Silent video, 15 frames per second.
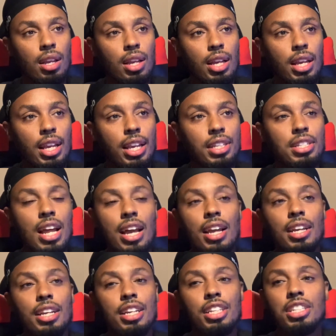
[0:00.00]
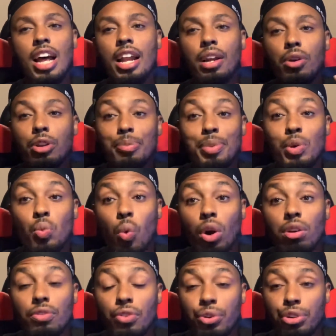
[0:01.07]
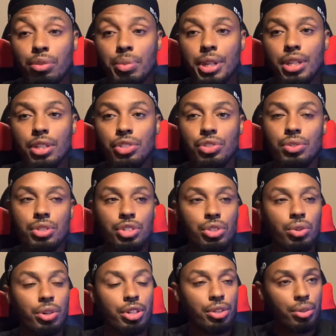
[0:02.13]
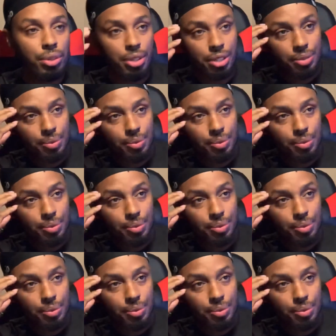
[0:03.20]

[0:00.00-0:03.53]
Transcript: it's not gonna be work for you because you enjoy doing it.